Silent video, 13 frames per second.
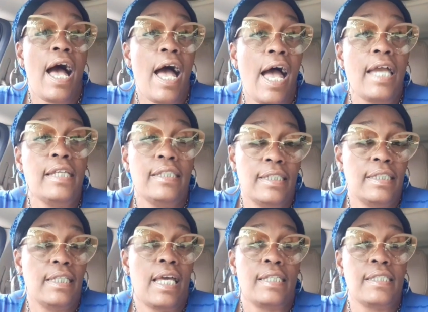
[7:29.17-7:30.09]
I did
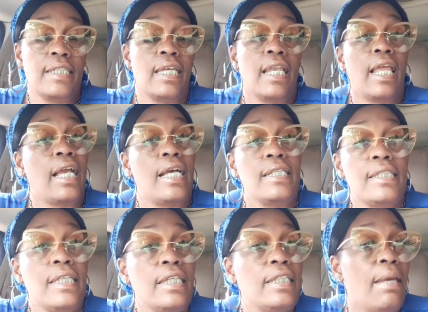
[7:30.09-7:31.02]
not say it. Like I
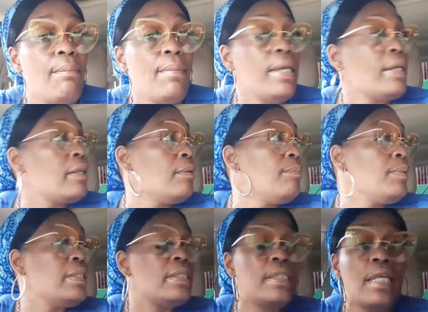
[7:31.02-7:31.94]
said, that man could
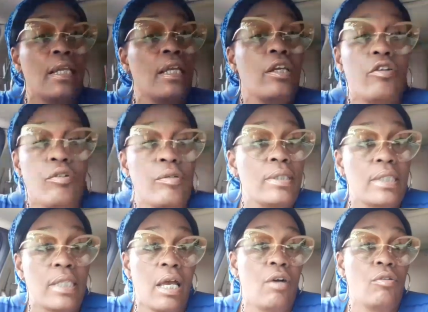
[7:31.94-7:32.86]
be selling Girl
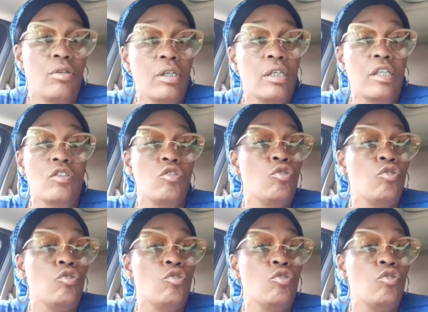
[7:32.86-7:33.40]
Scout cookies.